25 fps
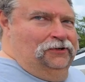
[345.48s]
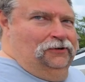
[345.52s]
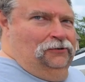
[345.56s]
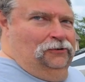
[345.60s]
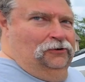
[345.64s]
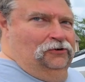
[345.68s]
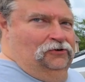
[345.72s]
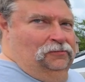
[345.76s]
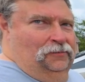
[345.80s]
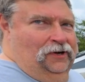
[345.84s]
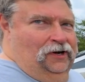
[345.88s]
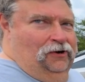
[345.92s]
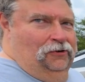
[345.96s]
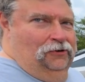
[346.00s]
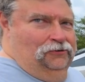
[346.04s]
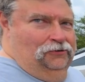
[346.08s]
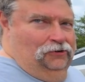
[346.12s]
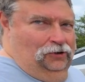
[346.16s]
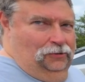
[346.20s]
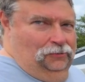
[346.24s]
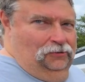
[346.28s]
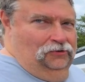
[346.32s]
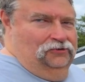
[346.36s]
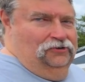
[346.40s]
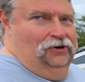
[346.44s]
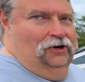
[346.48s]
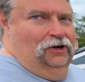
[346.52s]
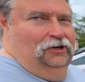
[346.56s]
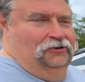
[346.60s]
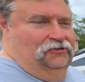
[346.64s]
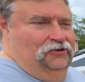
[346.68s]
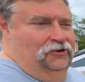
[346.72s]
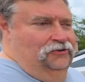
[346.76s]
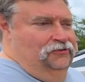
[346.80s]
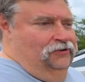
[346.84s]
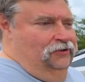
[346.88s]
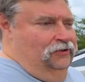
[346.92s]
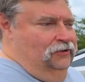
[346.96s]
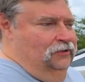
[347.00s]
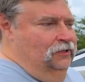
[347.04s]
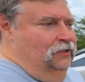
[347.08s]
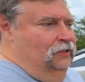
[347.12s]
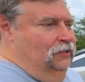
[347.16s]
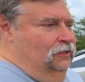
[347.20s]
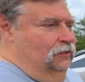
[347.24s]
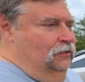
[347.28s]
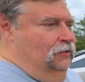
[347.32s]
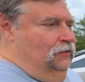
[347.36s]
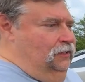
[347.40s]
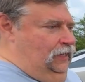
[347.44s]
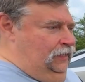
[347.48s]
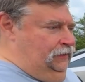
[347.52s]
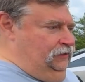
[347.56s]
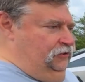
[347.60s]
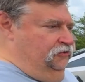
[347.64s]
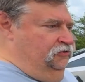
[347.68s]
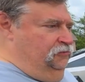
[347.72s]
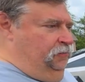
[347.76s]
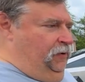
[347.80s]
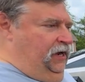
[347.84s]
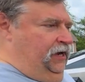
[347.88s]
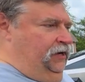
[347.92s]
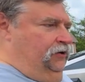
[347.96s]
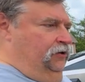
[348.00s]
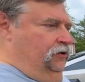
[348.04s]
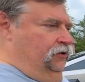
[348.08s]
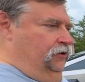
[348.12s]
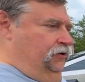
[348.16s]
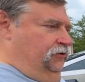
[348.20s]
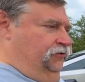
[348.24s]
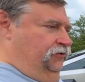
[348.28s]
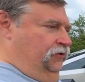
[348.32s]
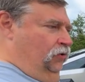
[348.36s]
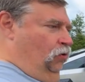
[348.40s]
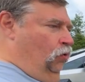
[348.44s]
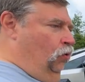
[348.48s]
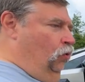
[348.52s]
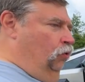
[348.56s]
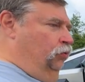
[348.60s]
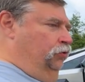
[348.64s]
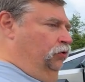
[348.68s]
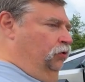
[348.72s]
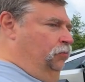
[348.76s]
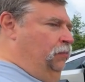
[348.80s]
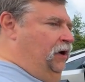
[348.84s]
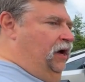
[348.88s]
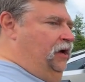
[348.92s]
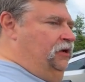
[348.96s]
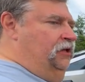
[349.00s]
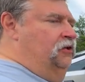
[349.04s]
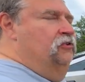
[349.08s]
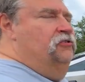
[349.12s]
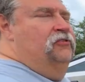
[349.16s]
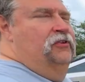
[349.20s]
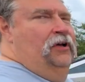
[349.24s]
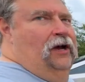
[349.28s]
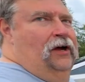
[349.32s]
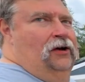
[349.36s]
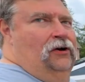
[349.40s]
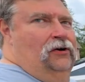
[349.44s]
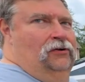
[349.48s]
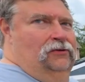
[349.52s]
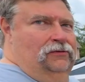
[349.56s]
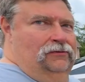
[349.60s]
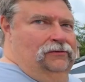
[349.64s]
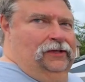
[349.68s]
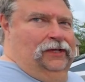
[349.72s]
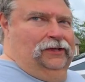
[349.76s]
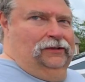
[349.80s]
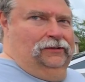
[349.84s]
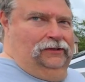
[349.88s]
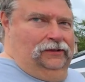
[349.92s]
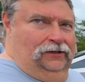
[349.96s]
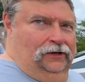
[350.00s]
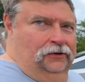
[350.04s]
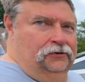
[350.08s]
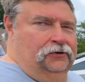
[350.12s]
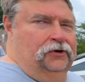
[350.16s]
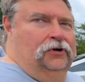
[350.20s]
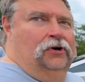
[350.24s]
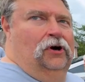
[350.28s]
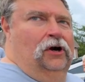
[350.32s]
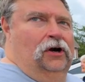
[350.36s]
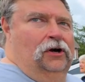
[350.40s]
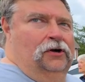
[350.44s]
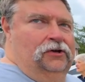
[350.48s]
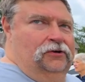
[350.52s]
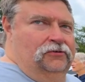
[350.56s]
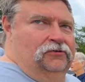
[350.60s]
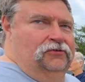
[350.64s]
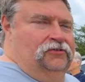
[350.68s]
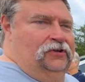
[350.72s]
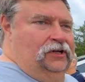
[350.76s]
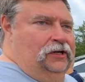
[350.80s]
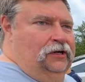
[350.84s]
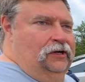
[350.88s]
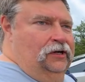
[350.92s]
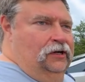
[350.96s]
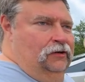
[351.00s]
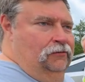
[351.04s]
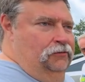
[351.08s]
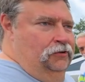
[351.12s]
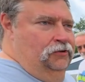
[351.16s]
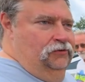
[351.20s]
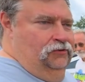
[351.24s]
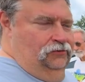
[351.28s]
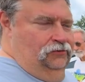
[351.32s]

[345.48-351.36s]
horsepower turbocharged engine. And the Spider is the older body style, like the other car you've seen here, which